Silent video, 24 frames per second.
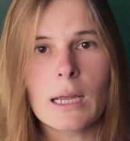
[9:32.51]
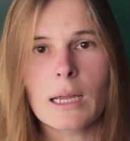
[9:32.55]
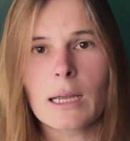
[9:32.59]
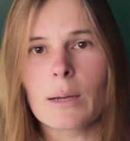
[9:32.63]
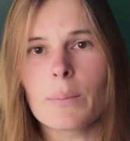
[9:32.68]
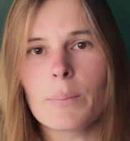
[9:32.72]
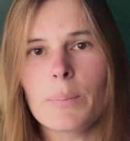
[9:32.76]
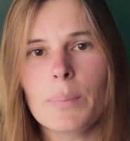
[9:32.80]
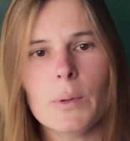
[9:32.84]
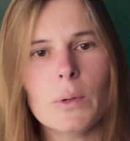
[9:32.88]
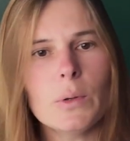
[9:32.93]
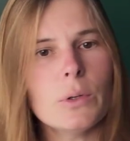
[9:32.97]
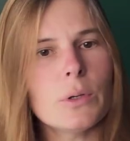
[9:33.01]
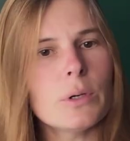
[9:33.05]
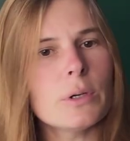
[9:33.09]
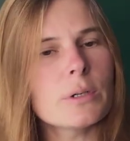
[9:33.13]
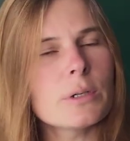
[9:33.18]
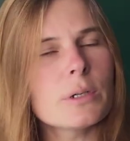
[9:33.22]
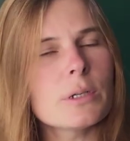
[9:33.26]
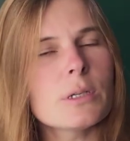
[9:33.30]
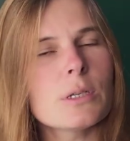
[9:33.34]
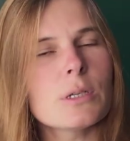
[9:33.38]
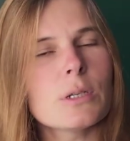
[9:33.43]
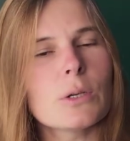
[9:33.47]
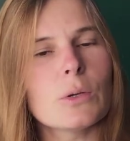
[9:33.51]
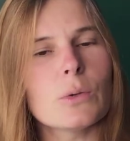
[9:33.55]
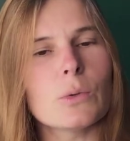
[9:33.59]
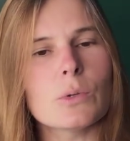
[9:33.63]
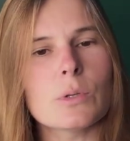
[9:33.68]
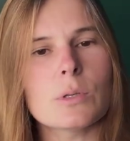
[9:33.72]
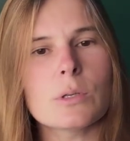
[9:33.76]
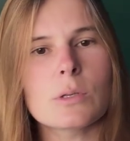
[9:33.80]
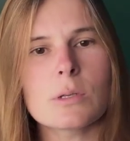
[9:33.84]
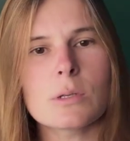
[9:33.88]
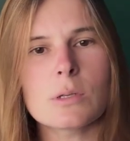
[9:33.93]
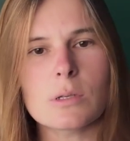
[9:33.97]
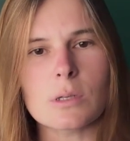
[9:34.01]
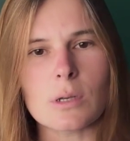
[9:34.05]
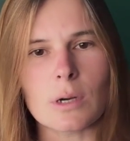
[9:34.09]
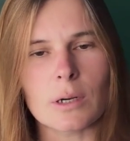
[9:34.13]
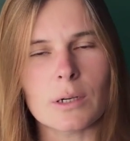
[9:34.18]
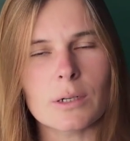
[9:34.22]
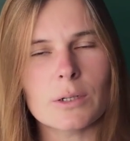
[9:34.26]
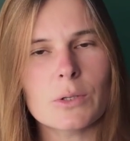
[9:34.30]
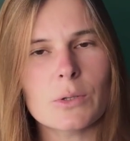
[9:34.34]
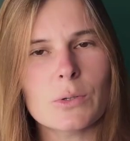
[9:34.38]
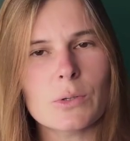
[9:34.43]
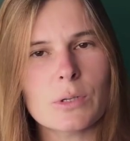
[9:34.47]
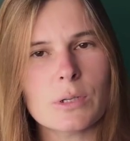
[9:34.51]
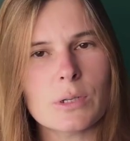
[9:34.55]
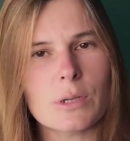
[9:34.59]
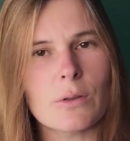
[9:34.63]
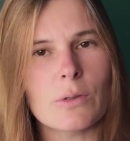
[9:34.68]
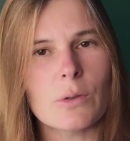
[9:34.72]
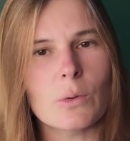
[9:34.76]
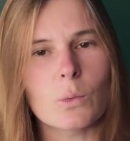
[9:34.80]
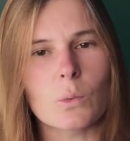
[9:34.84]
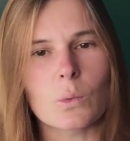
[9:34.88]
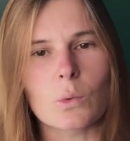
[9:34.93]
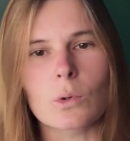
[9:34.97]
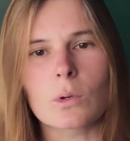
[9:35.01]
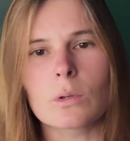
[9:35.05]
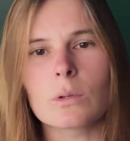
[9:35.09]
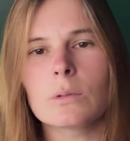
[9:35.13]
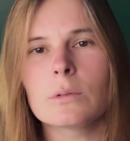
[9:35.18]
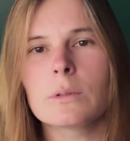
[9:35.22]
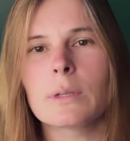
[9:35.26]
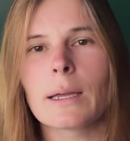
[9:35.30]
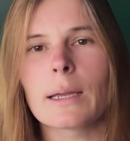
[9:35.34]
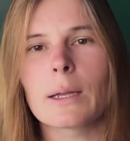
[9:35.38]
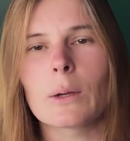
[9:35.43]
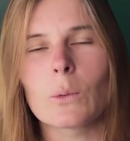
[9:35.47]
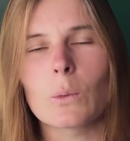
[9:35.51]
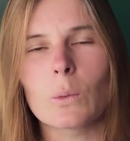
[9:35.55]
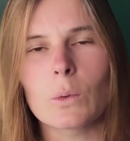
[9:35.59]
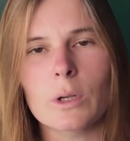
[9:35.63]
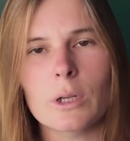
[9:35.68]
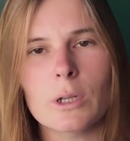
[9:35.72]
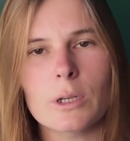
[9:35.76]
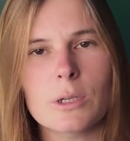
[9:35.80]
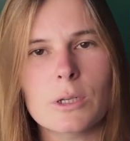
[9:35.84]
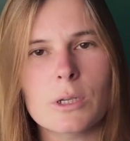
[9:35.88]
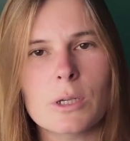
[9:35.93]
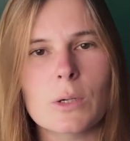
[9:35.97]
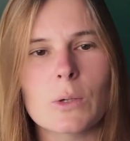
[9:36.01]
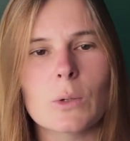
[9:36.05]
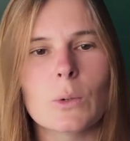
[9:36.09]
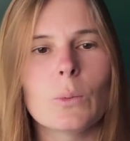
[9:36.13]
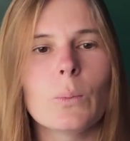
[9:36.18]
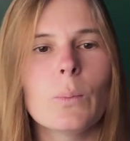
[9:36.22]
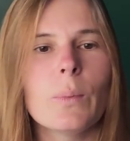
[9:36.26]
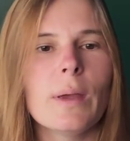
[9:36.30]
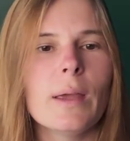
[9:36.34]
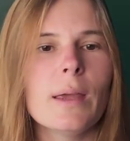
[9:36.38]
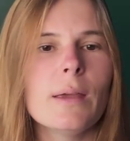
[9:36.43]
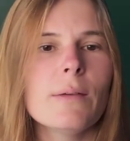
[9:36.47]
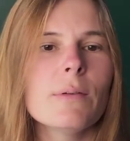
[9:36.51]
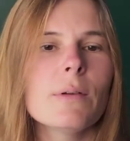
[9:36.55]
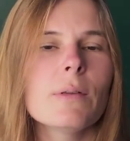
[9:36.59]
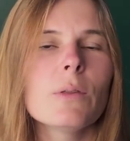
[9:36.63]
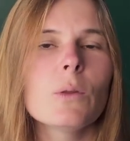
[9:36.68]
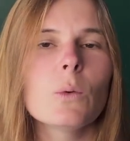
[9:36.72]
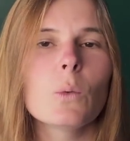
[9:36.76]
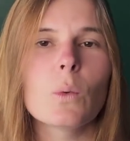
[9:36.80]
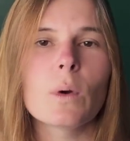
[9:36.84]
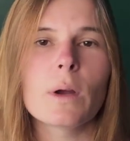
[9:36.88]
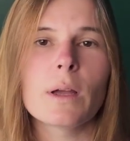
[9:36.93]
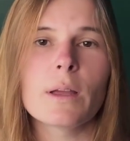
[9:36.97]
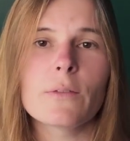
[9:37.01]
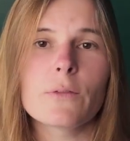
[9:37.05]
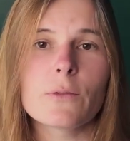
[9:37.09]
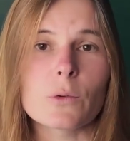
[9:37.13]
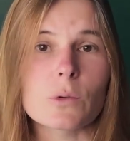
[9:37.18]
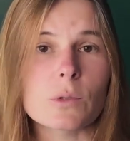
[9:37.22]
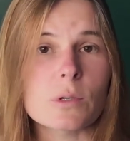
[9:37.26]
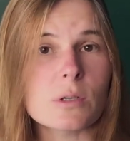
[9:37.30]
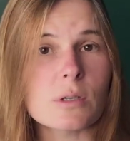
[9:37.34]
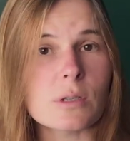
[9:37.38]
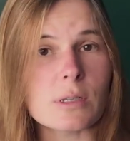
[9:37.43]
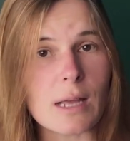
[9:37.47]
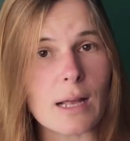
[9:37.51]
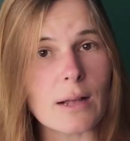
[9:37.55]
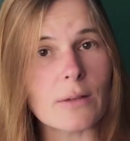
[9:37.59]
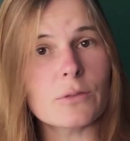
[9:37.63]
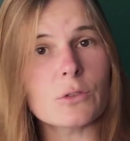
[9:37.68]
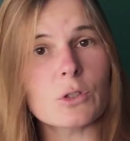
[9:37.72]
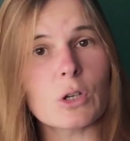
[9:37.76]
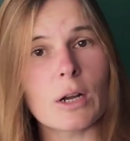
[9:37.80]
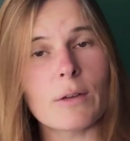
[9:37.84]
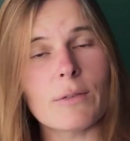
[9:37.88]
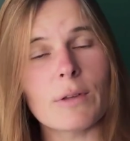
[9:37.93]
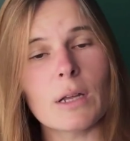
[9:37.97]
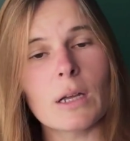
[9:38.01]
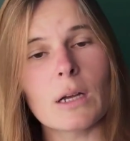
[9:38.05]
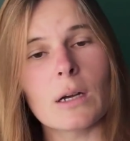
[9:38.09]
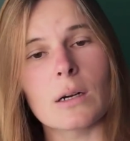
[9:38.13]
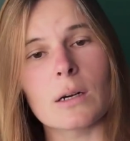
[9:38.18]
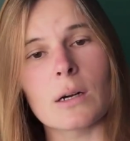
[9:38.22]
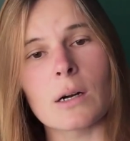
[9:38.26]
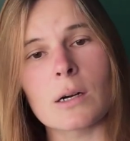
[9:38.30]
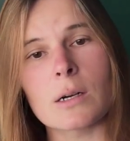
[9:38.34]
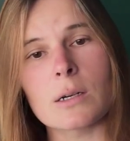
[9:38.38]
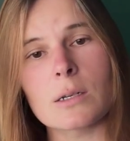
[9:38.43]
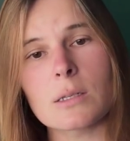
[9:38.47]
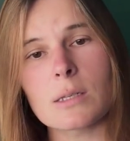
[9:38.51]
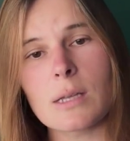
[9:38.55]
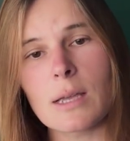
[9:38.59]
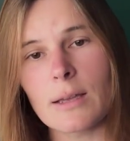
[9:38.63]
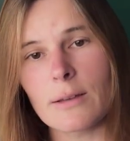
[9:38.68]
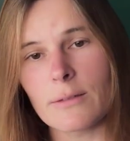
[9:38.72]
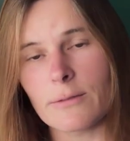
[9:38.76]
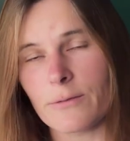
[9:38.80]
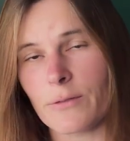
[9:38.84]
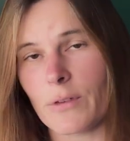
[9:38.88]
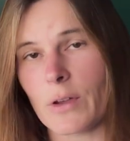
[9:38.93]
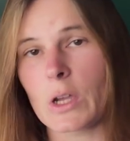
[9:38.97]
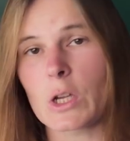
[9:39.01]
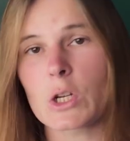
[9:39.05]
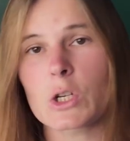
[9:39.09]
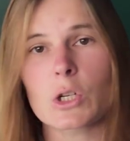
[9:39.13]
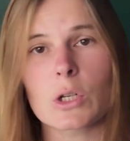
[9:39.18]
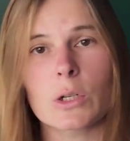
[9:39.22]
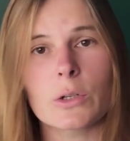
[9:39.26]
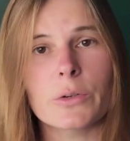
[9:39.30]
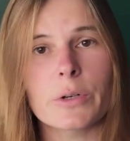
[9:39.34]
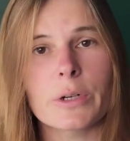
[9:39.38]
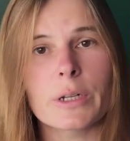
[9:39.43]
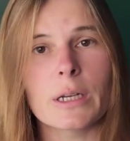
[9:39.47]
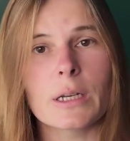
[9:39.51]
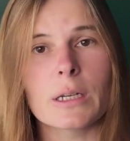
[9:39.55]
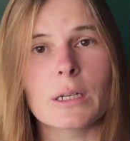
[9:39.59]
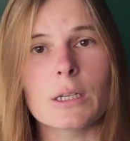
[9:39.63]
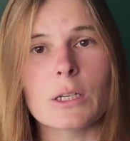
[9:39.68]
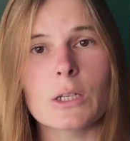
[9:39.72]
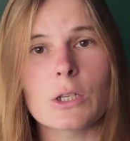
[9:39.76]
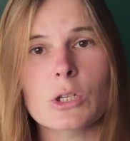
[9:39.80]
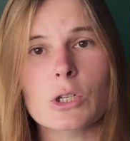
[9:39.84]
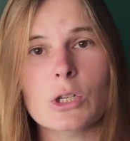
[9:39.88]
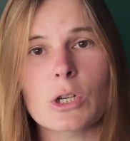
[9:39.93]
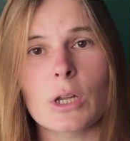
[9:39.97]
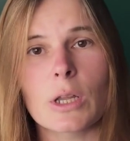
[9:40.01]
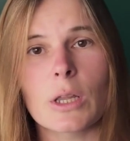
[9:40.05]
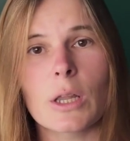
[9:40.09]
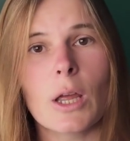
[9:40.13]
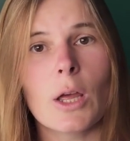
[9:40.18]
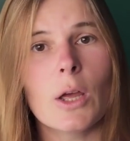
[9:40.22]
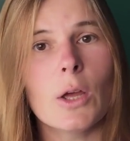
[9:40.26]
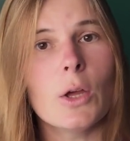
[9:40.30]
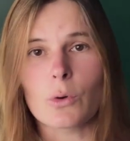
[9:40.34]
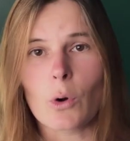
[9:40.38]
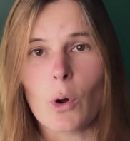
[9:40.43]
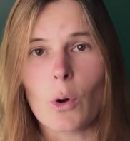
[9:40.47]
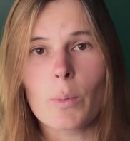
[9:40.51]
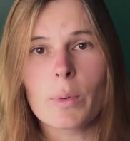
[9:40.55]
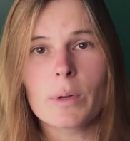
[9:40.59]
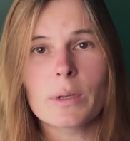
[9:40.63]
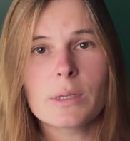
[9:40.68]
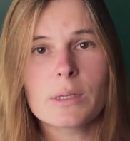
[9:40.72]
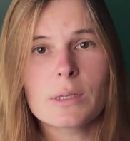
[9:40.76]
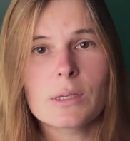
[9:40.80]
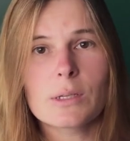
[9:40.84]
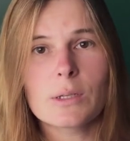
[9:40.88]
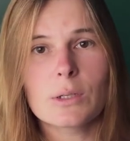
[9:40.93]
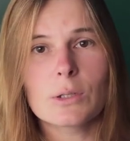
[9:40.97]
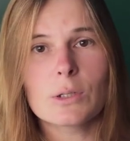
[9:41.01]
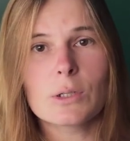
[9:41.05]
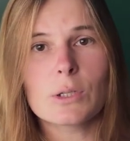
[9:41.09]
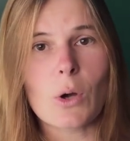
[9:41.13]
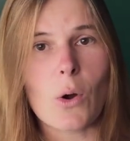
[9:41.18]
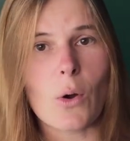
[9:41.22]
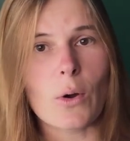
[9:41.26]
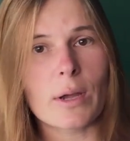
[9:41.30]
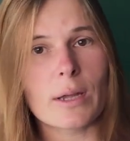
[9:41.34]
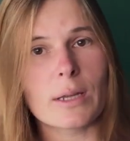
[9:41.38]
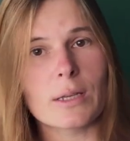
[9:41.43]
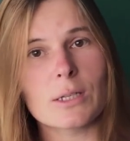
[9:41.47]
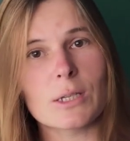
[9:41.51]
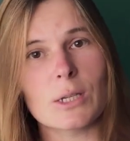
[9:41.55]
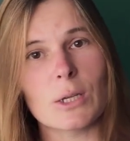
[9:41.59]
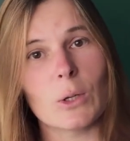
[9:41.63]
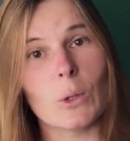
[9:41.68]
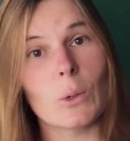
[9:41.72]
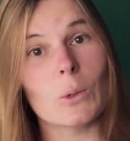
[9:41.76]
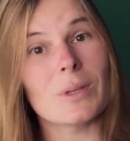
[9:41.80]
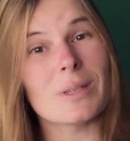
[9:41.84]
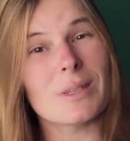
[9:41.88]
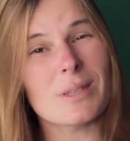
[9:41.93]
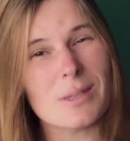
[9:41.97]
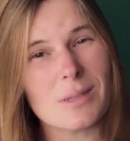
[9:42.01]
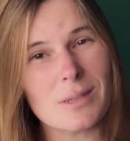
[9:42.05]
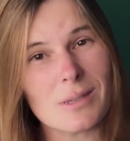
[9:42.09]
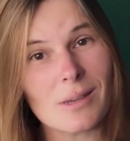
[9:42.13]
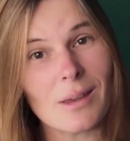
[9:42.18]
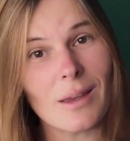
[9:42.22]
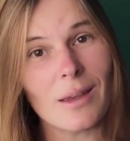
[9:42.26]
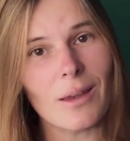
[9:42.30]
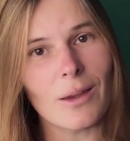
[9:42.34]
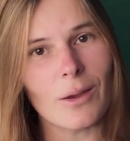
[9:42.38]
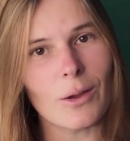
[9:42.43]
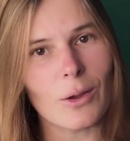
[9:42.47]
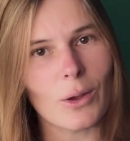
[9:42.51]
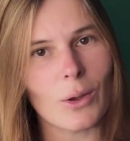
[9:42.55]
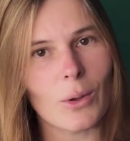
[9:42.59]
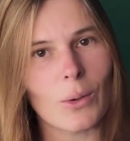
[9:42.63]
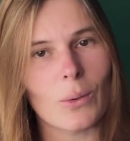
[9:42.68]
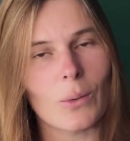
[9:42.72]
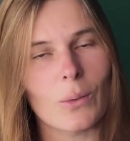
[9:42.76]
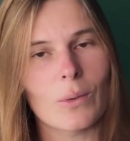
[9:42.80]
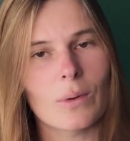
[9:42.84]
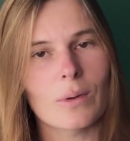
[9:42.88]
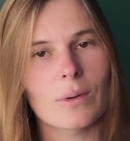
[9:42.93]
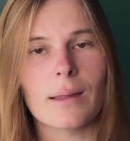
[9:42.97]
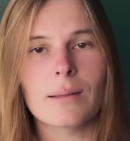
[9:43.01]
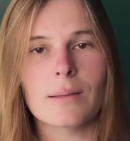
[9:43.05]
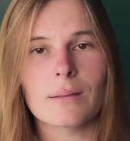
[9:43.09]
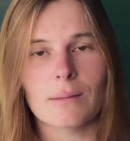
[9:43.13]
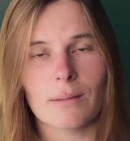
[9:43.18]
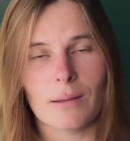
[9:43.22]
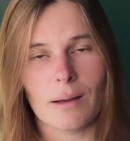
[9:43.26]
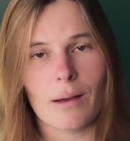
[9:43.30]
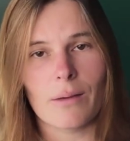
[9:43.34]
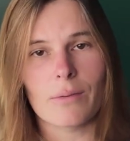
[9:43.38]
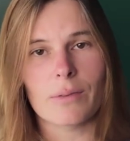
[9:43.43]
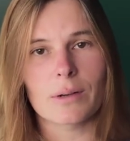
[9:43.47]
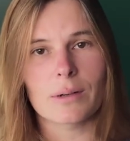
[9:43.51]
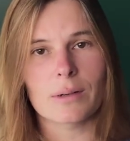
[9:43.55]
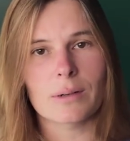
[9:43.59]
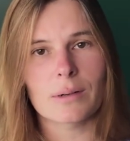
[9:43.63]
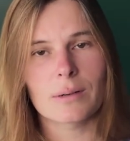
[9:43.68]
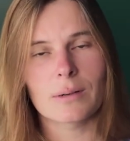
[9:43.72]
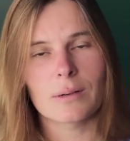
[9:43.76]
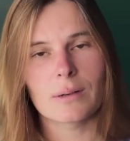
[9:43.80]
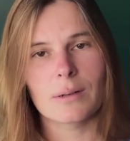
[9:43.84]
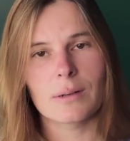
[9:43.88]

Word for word: computers could start to see the world like we do, paving the way for self driving cars, facial recognition, robots talking to you and seeing you, and other